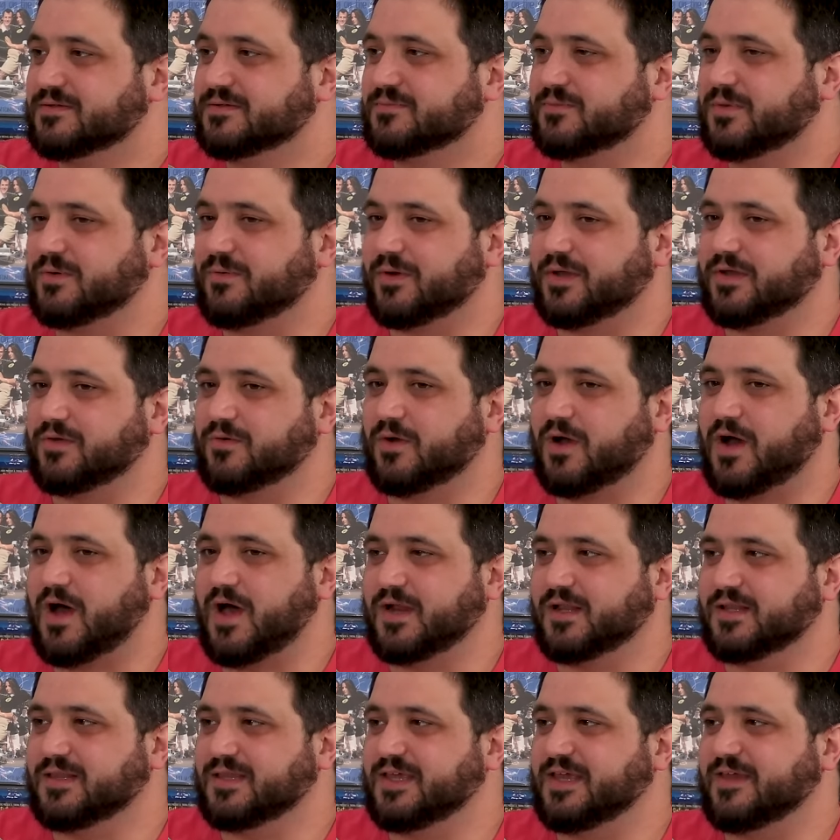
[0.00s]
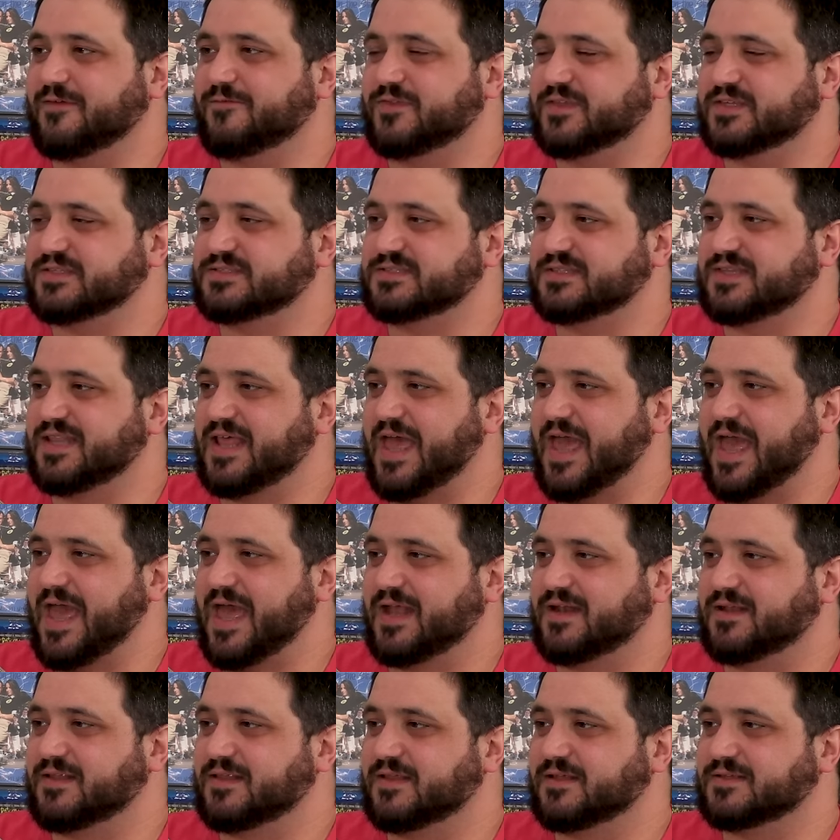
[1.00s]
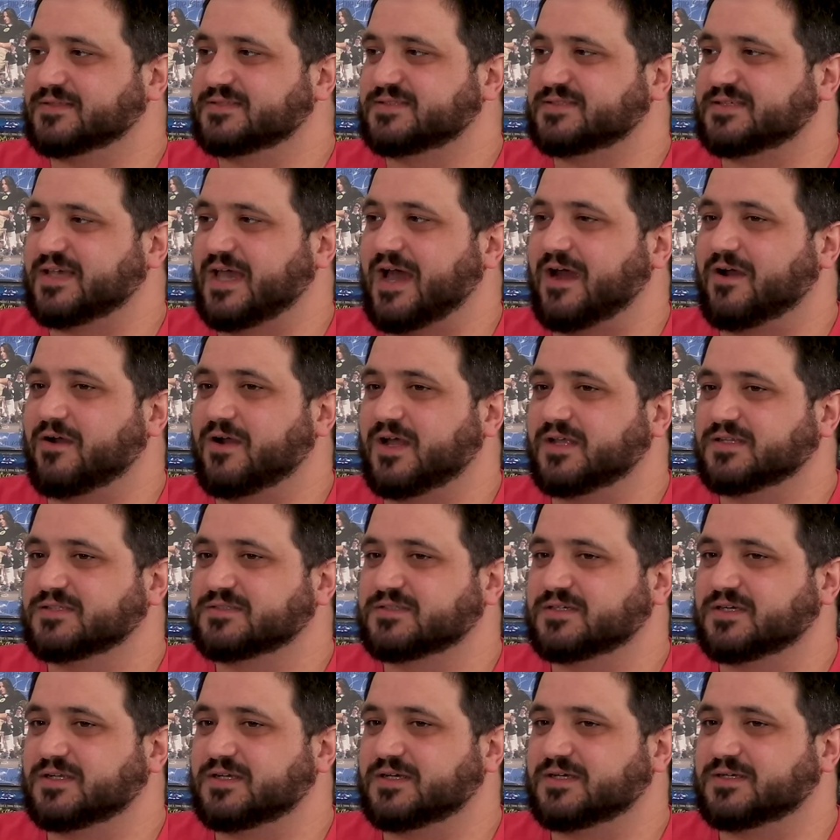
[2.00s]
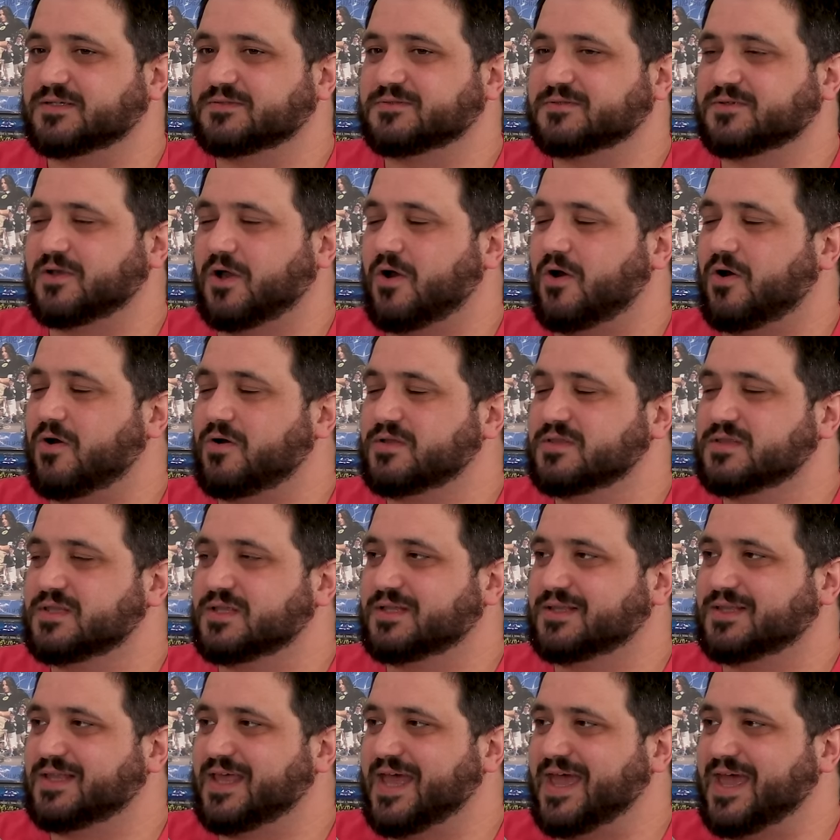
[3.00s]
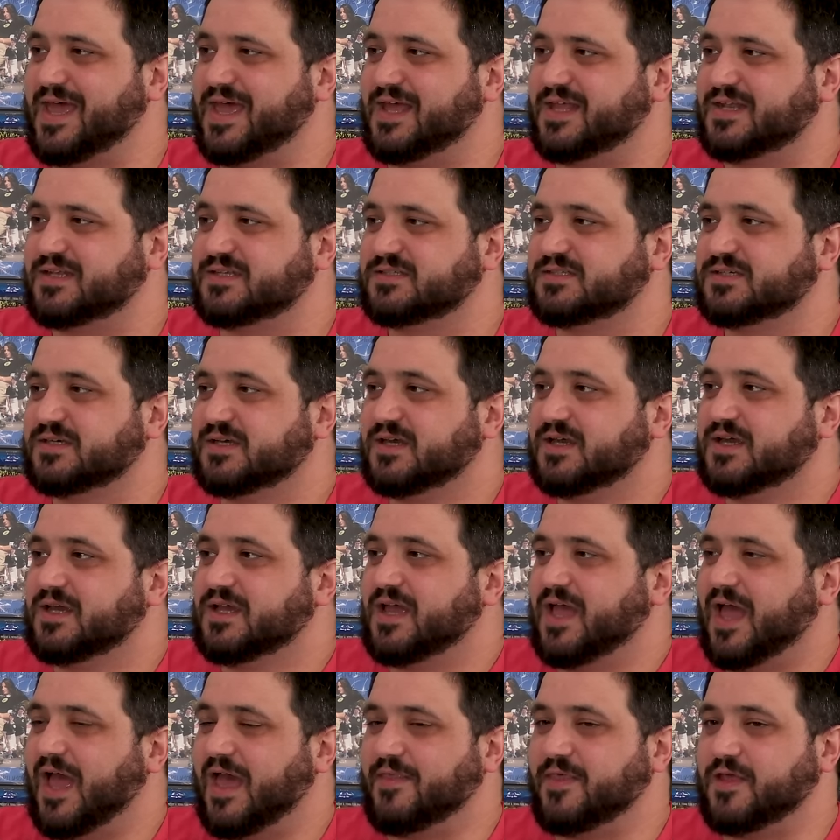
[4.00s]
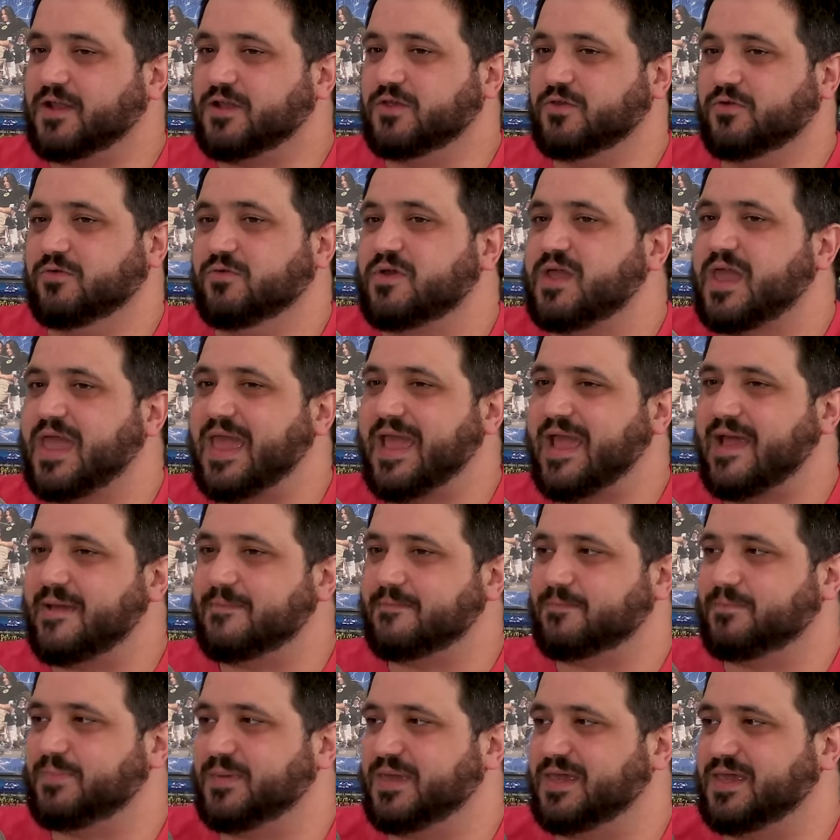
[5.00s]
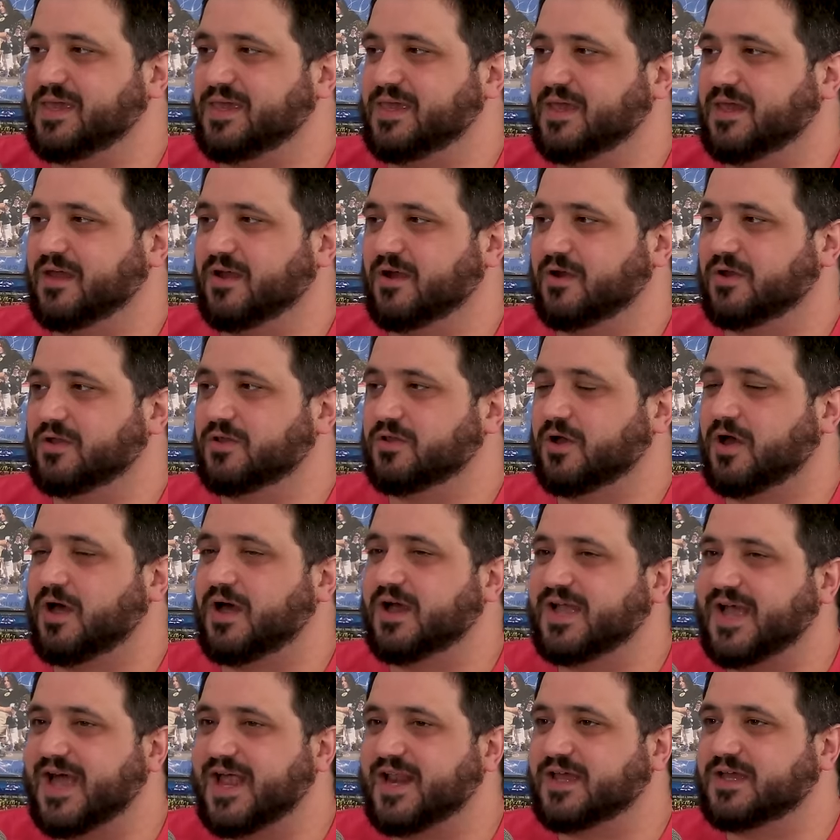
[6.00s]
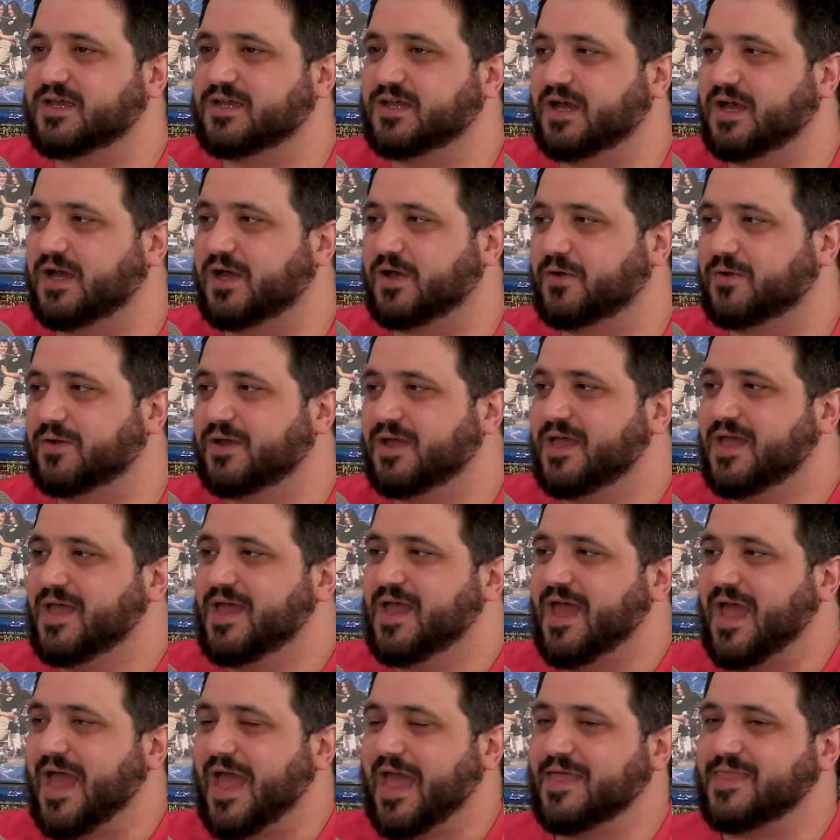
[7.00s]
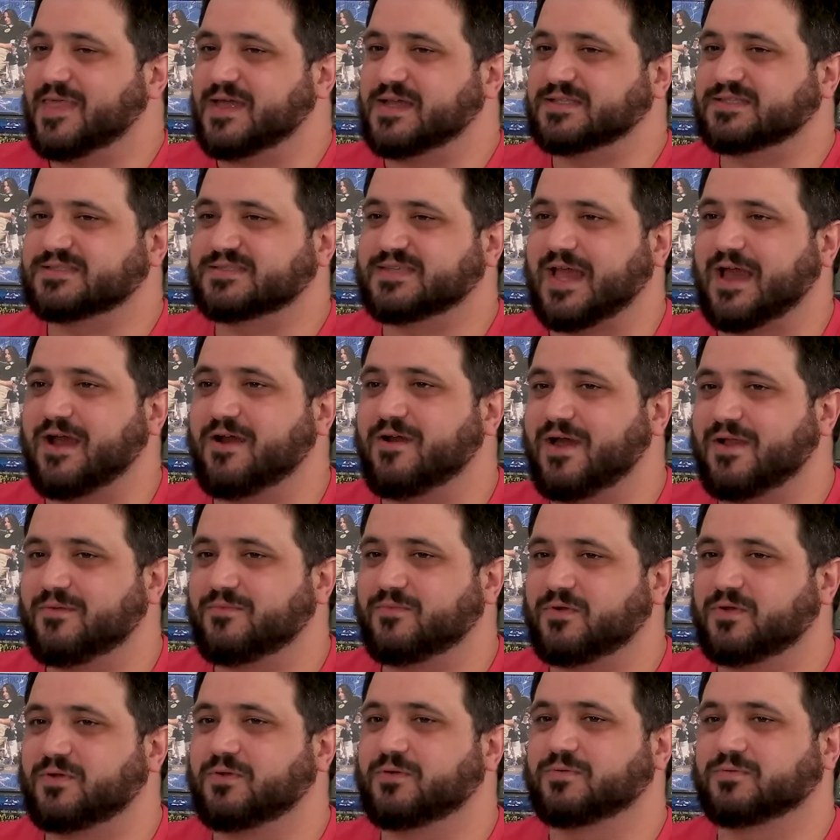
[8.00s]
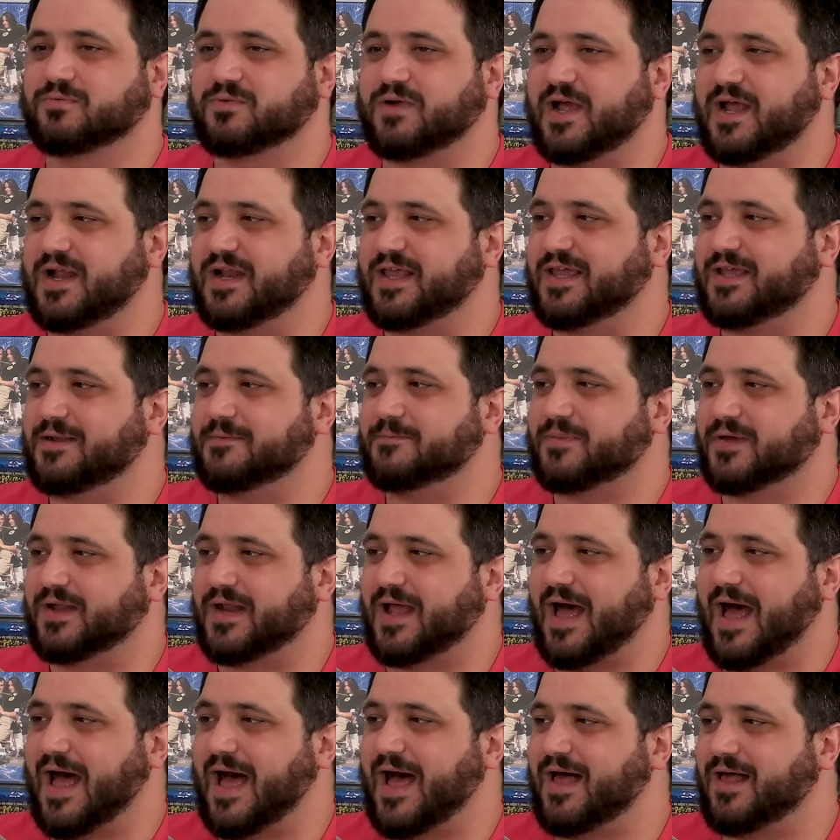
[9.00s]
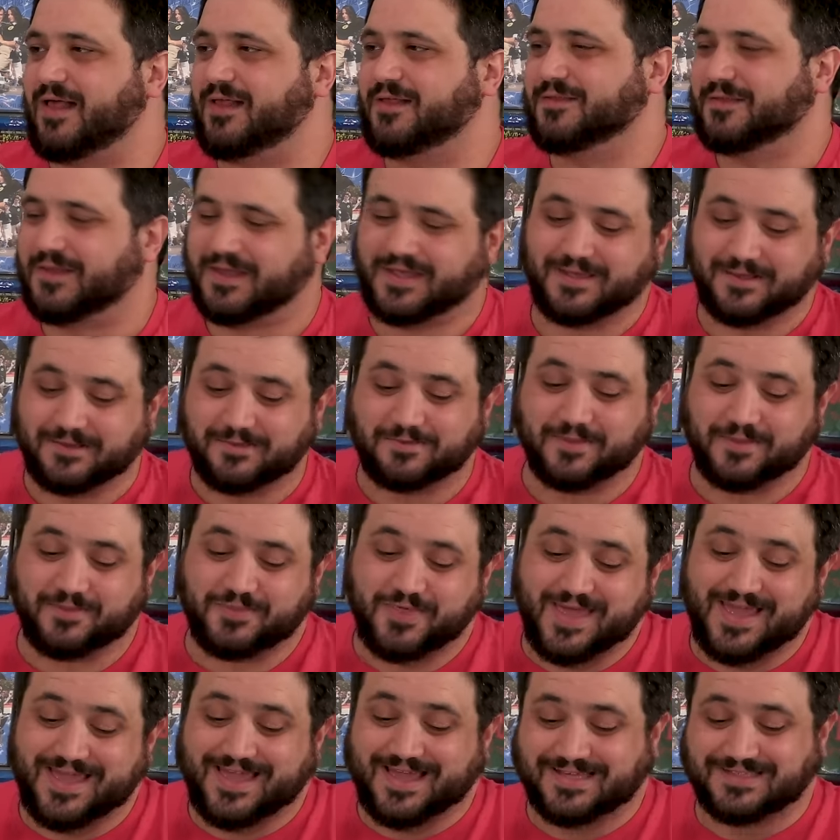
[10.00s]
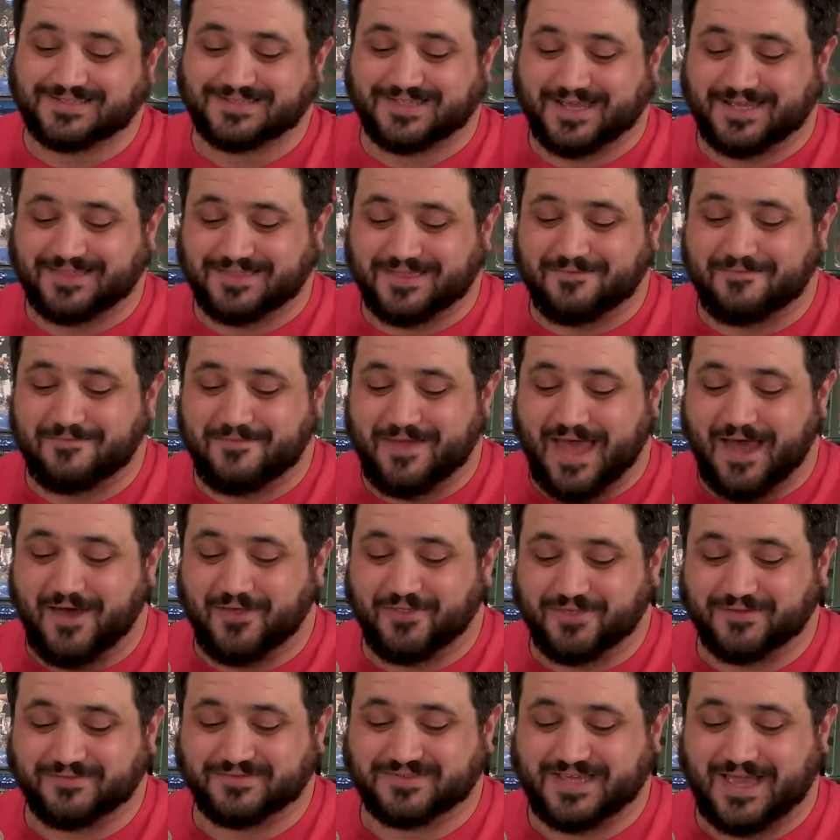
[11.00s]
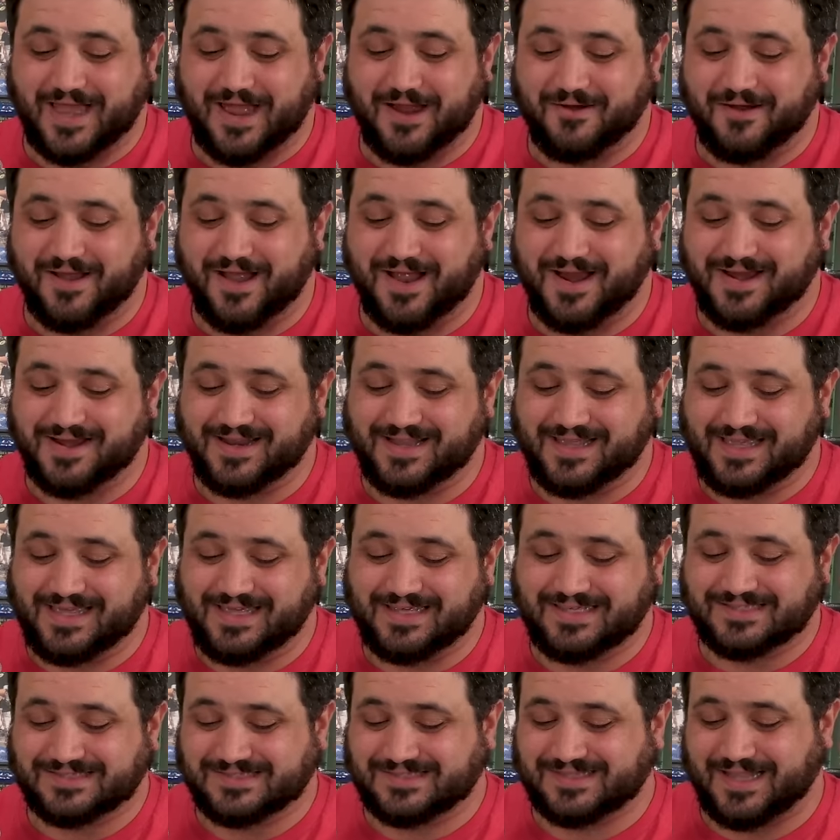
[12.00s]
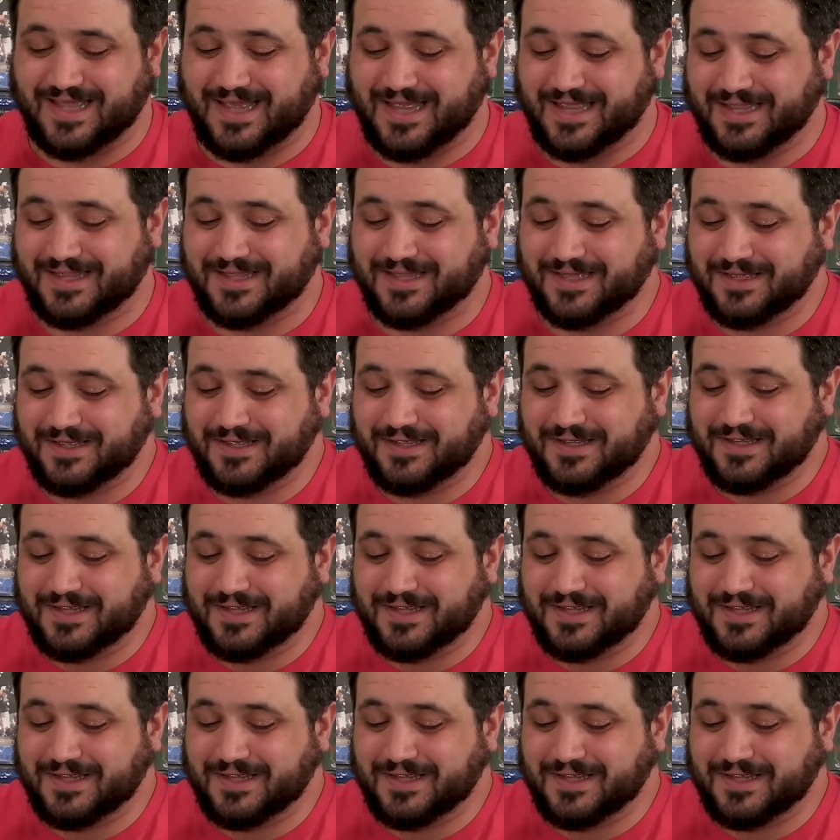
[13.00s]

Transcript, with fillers: We want you all to leave this land, and then Sauron's gonna own the land, and then you can't be here, and you all gotta go, and then Sauron will run it, but I'll, like, the thing is, like, the mouth of Sauron, he's, like,